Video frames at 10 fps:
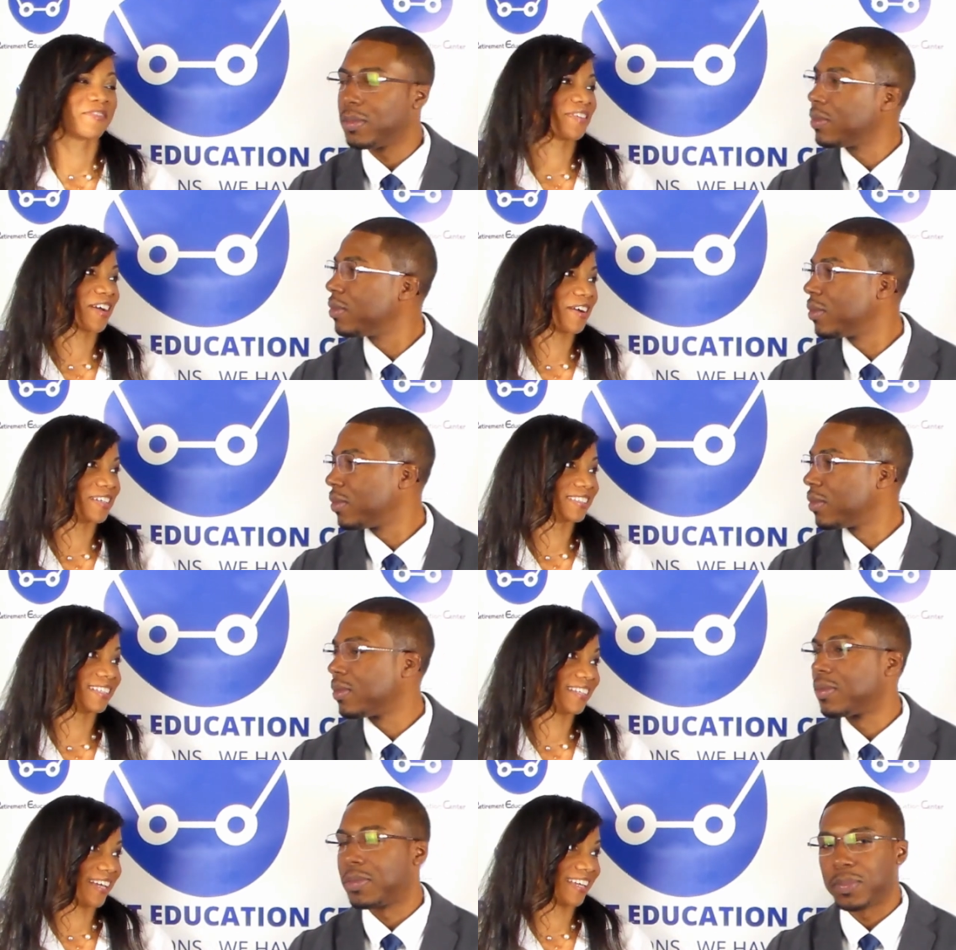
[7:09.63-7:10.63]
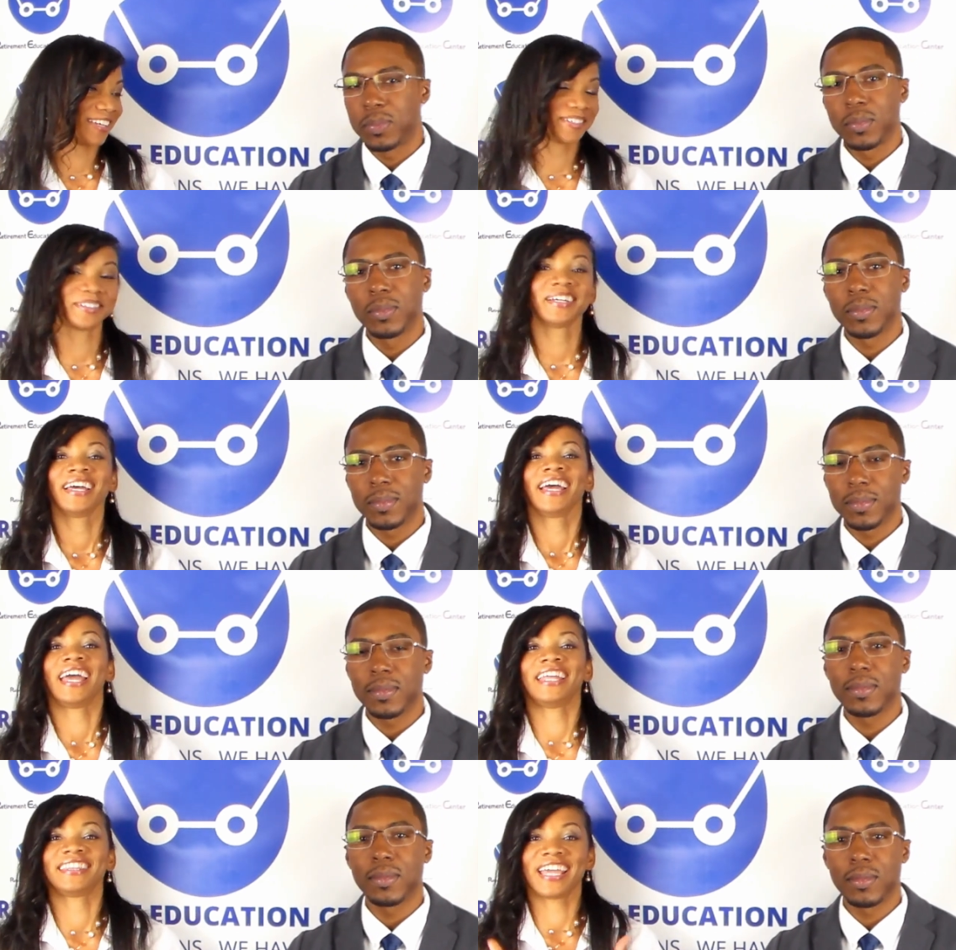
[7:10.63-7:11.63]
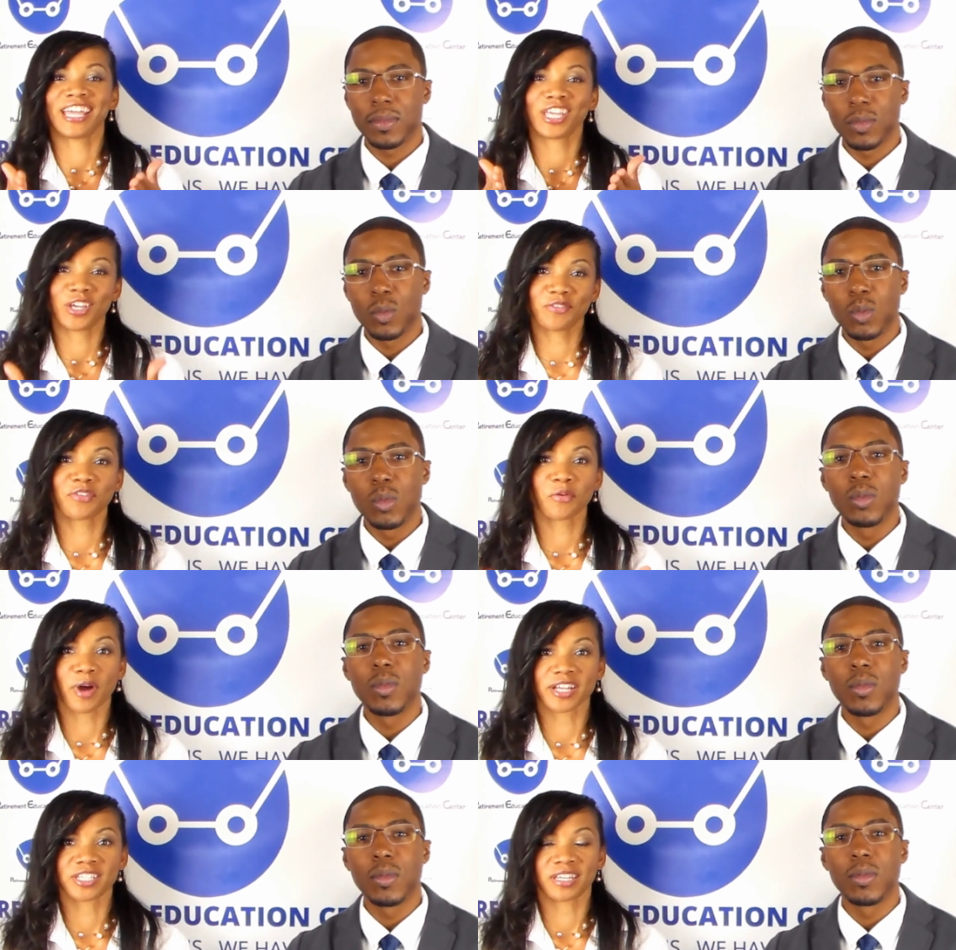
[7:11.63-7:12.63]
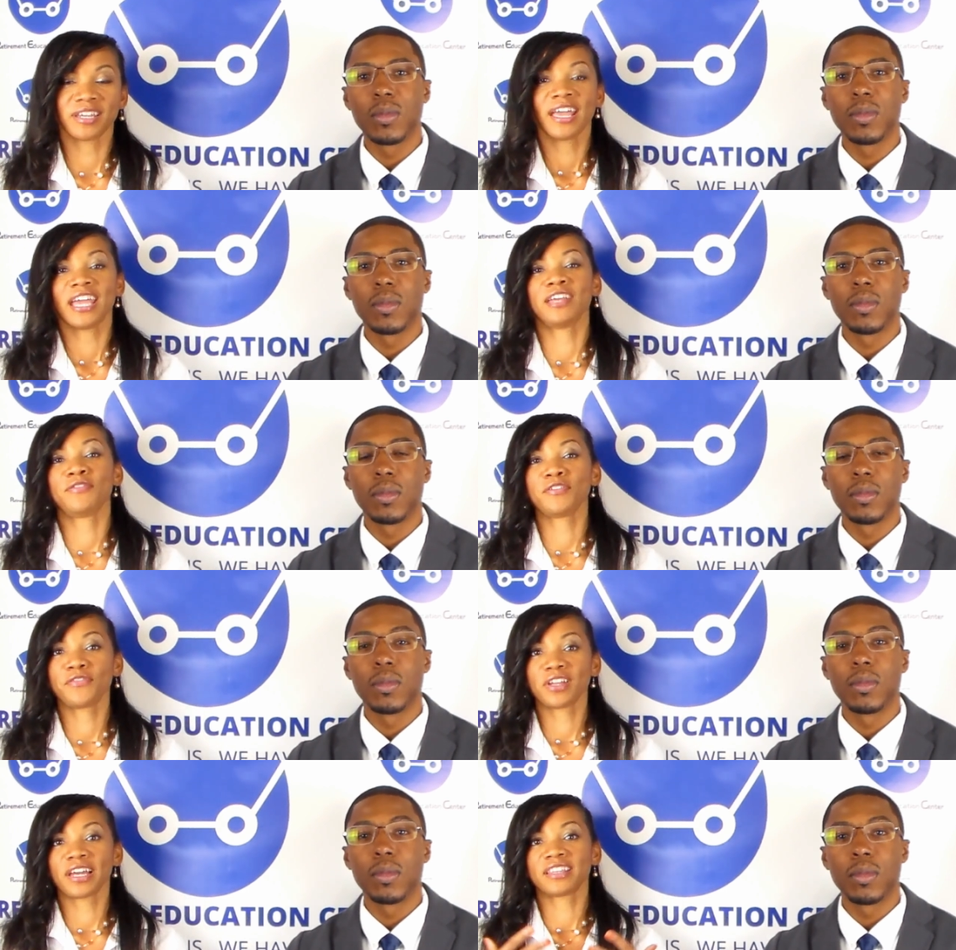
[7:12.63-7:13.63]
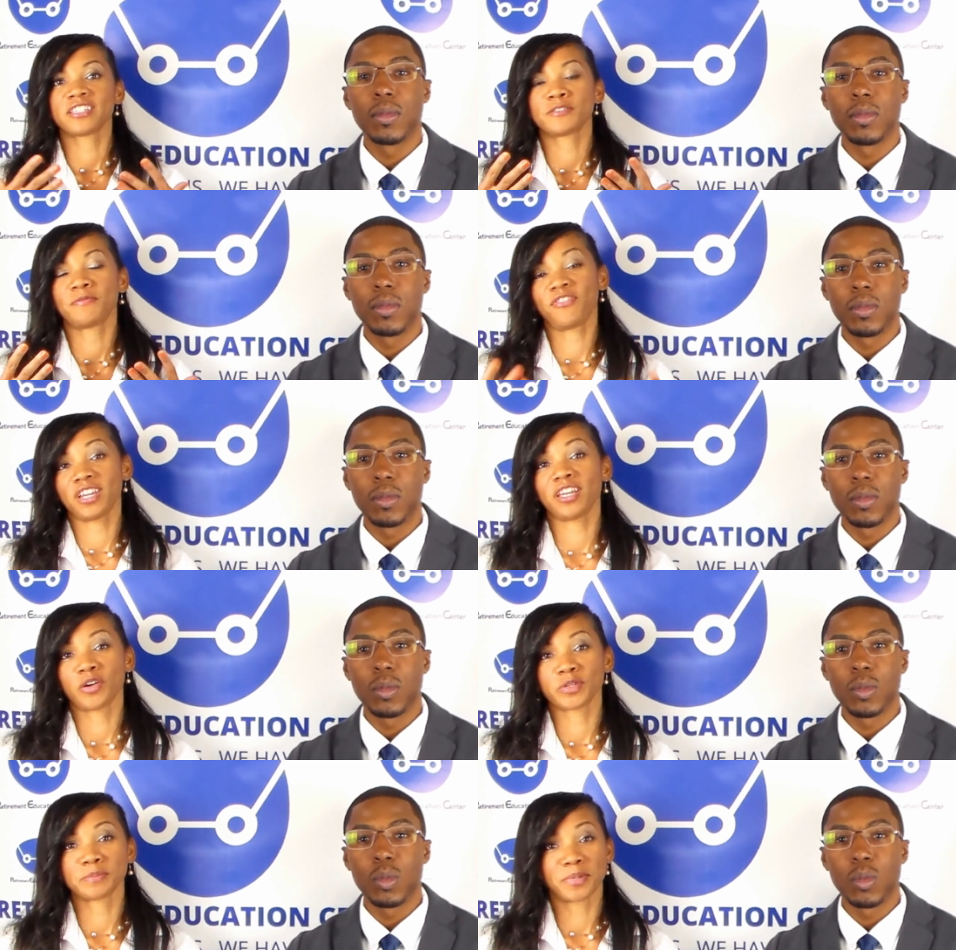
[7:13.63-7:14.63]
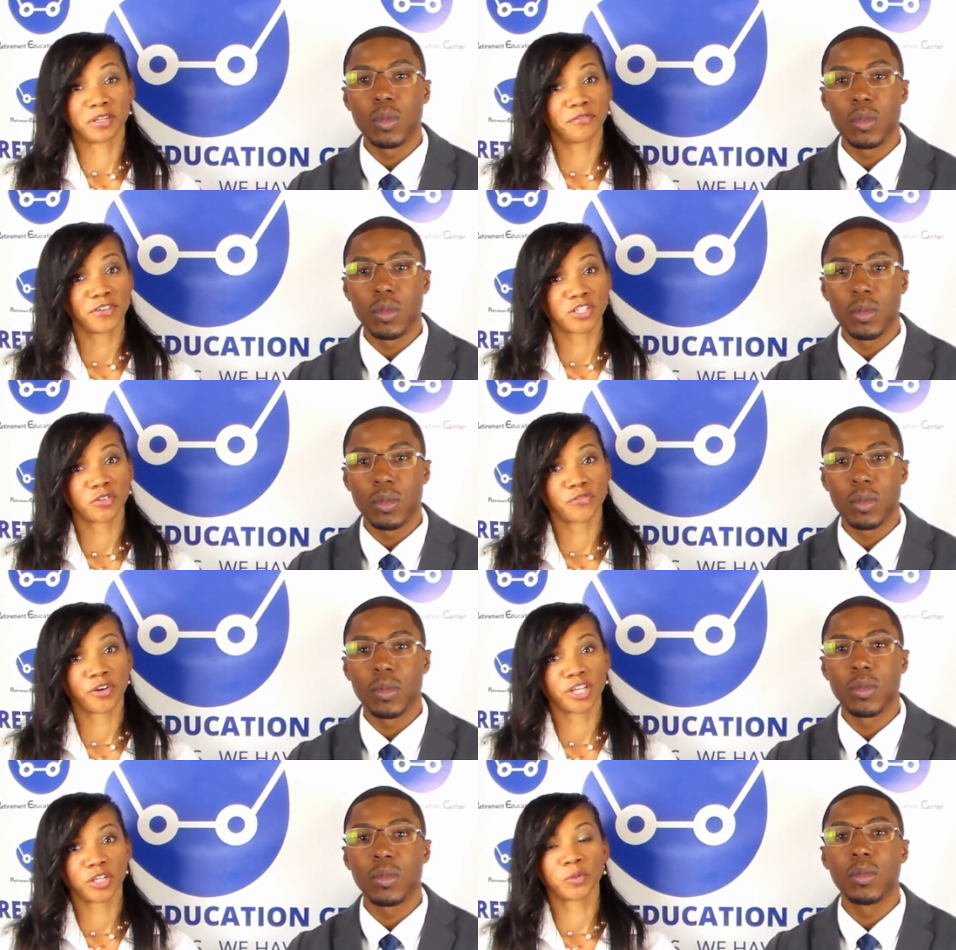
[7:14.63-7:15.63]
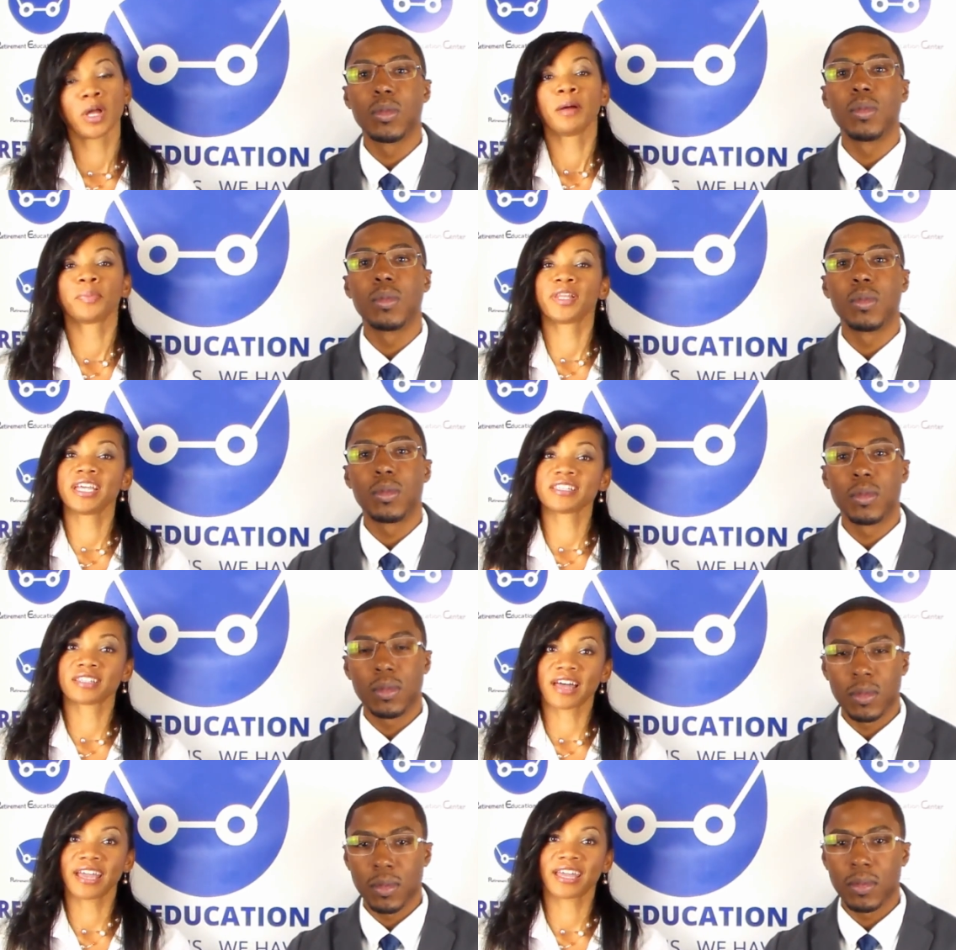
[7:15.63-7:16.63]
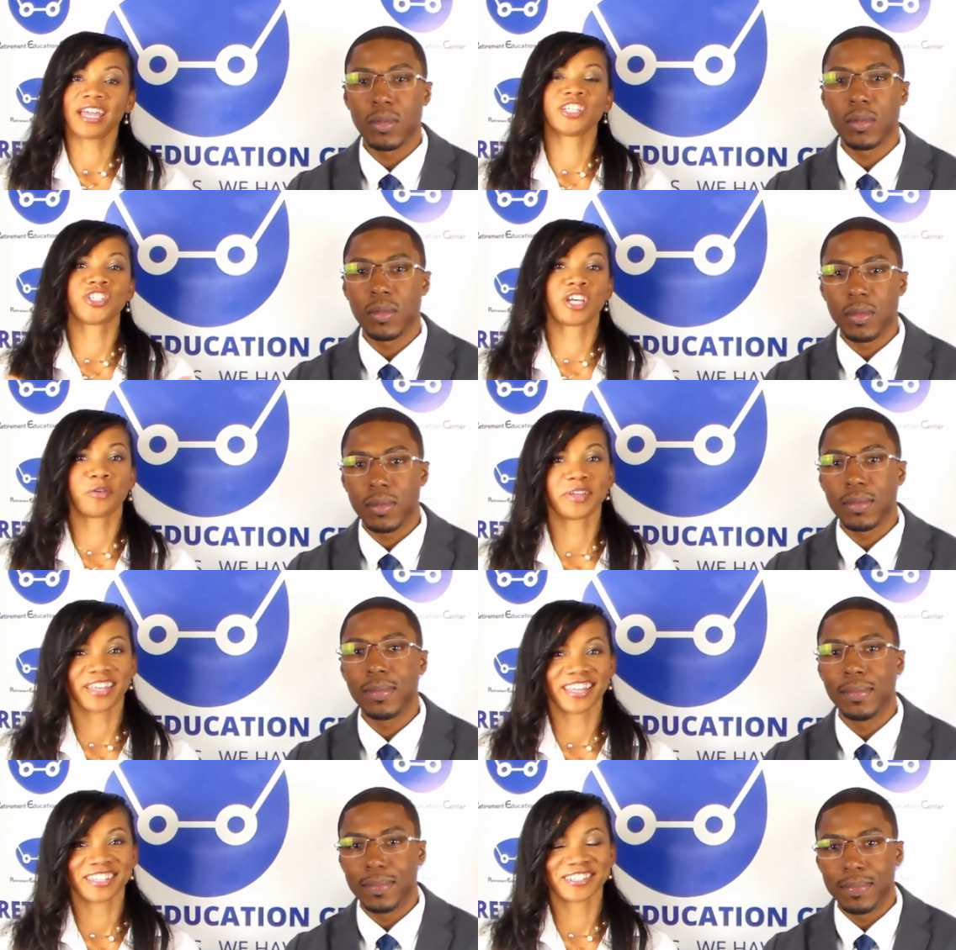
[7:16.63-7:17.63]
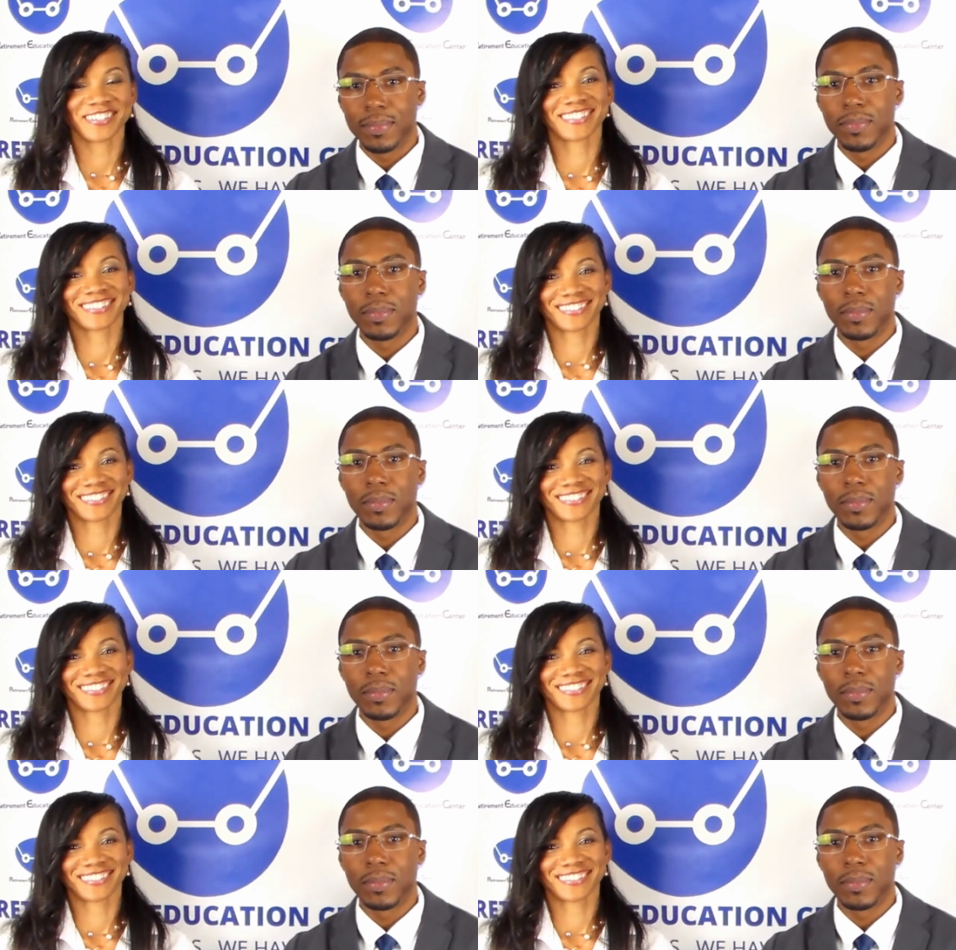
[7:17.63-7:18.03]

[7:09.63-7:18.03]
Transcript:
Speaker 1: Perfect, Carson. Thank you. And thank you for watching. And if you feel like this video was beneficial for you, please like and share with others.